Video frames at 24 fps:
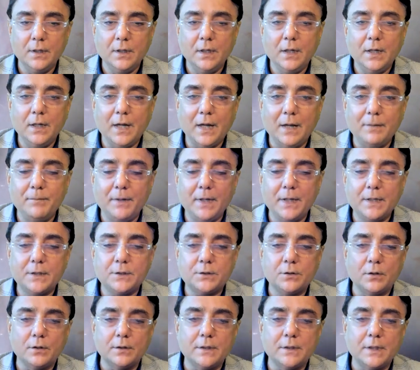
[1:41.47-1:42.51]
and make
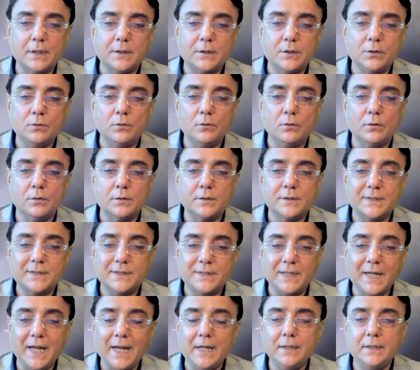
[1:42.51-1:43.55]
sure that you
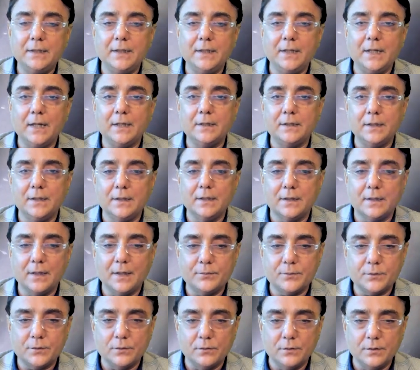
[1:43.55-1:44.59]
stain the anterior
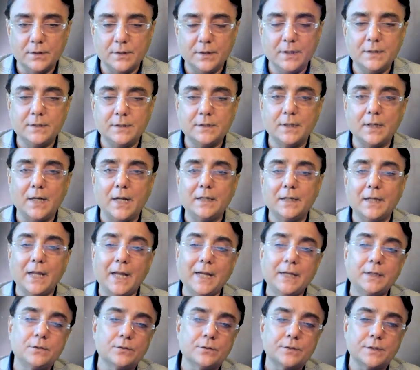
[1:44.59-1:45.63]
capsule. The reason I
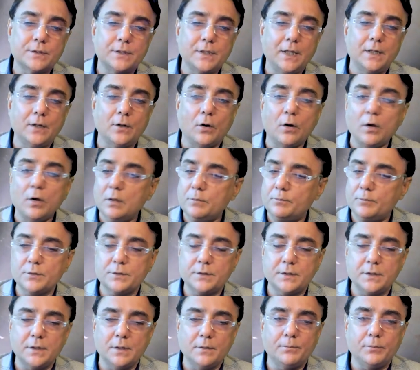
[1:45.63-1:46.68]
like to stain all
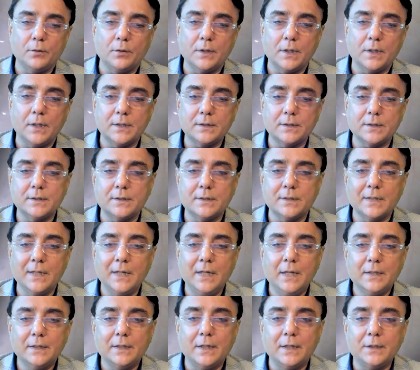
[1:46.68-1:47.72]
posterior polars is
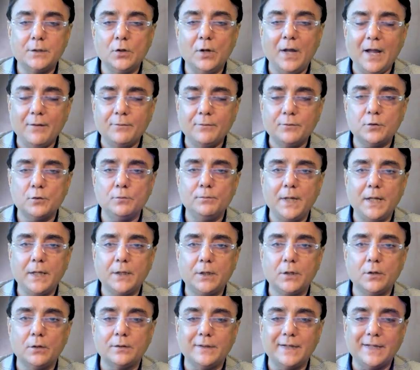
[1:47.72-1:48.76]
that you have to make
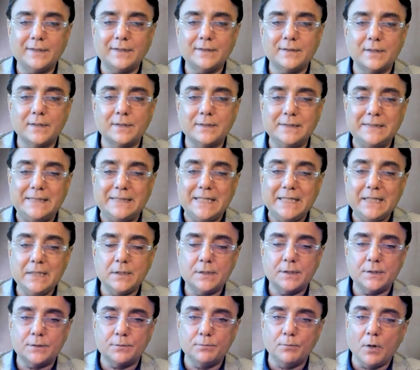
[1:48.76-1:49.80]
your rexes little
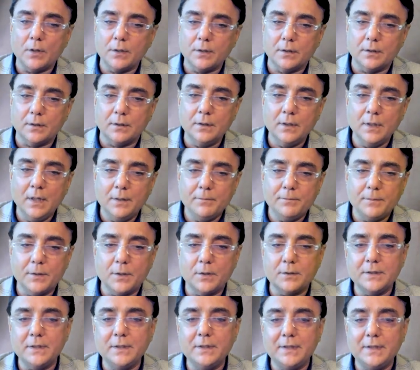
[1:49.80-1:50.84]
smaller,
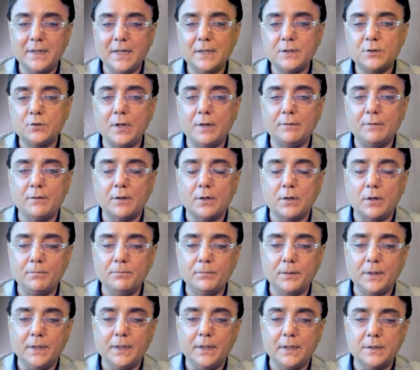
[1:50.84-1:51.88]
because in case you have a
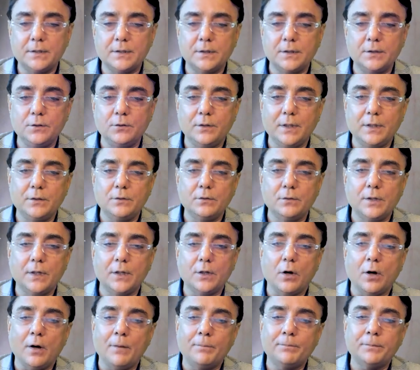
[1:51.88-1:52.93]
complication you can do an
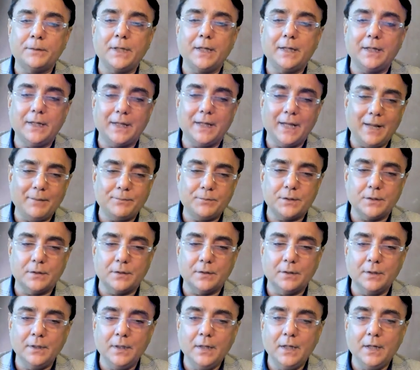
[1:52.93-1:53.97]
optic capture
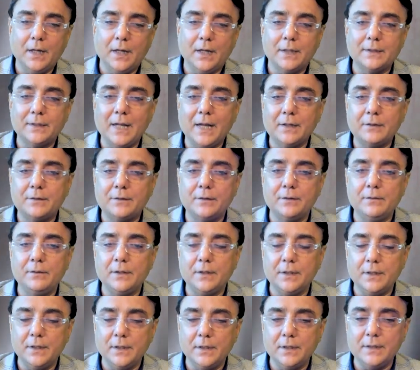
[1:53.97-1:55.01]
and that will
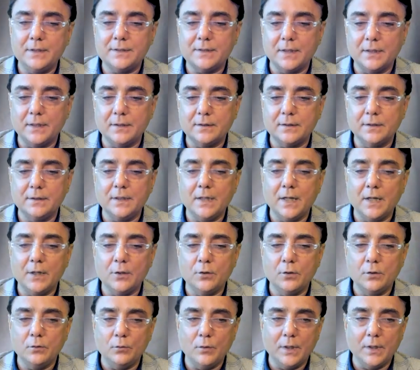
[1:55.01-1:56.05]
really center the
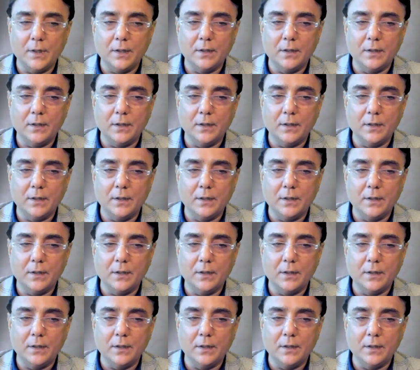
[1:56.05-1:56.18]
IOL well.